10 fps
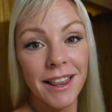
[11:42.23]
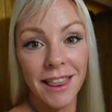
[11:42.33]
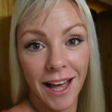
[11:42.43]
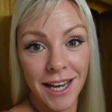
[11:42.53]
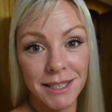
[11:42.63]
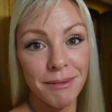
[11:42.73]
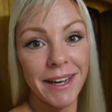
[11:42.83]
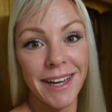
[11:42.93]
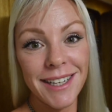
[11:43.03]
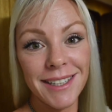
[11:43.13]
last
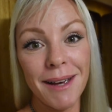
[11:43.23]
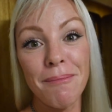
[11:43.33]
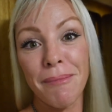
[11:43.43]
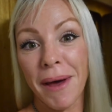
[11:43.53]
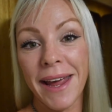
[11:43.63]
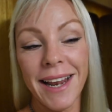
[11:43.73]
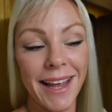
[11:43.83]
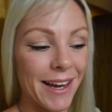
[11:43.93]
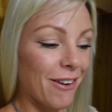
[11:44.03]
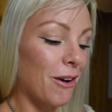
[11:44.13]
minute and
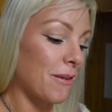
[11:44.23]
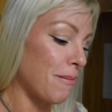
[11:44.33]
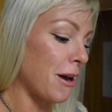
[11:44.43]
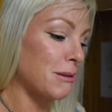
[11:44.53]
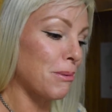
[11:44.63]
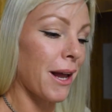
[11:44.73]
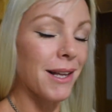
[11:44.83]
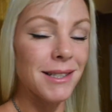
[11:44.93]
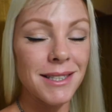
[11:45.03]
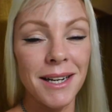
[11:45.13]
bailing on most
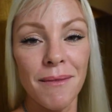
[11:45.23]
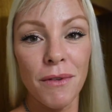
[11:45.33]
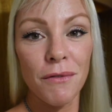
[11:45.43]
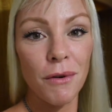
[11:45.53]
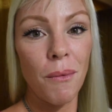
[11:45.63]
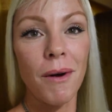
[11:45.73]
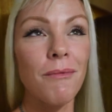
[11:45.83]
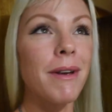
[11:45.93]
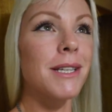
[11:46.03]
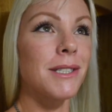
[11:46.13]
plans for one
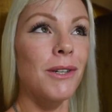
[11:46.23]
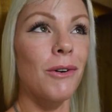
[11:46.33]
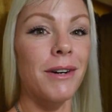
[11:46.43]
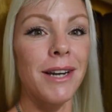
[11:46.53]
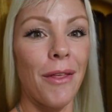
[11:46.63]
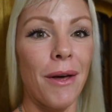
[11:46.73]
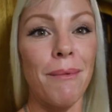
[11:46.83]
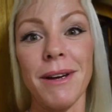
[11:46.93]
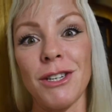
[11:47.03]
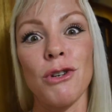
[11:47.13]
reason or another.
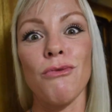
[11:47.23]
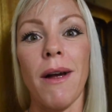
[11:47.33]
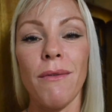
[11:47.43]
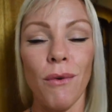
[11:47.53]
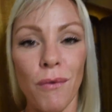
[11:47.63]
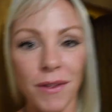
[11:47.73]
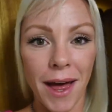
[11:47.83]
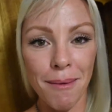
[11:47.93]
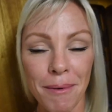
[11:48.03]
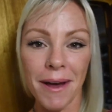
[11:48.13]
We're dreadful for
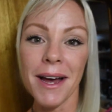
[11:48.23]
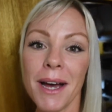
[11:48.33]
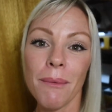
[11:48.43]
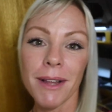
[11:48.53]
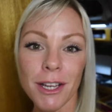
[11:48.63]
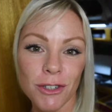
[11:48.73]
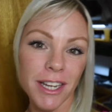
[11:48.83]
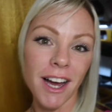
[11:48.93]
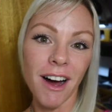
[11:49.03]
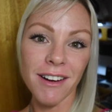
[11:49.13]
that, but we
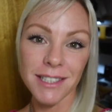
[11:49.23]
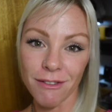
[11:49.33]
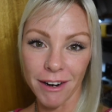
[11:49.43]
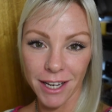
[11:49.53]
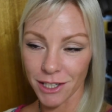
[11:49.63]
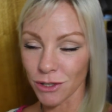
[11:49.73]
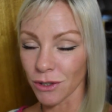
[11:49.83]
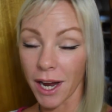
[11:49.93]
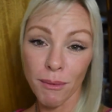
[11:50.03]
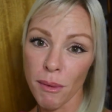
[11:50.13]
literally can't because they're right next
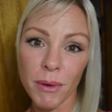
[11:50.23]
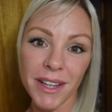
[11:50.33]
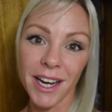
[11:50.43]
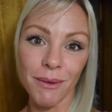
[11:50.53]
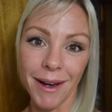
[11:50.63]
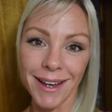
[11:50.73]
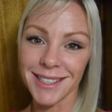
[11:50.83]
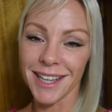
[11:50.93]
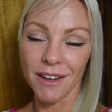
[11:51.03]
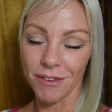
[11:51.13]
door. And we wouldn't anyway because
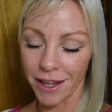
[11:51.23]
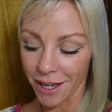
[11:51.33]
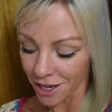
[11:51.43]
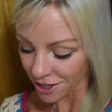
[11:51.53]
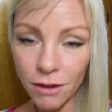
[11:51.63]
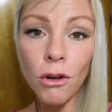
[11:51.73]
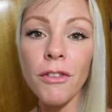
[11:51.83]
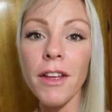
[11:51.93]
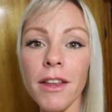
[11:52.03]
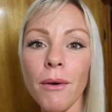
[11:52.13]
they're lovely. Not
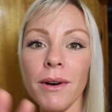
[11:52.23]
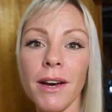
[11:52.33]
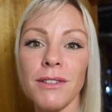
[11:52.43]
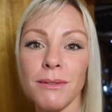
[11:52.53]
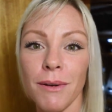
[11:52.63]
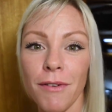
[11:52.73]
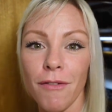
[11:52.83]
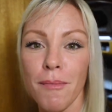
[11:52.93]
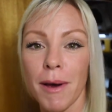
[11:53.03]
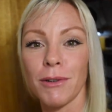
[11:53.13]
that no one else we've
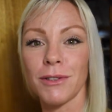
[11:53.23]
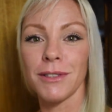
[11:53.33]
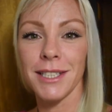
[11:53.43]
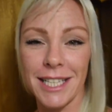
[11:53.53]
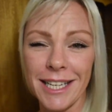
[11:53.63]
ever bailed on is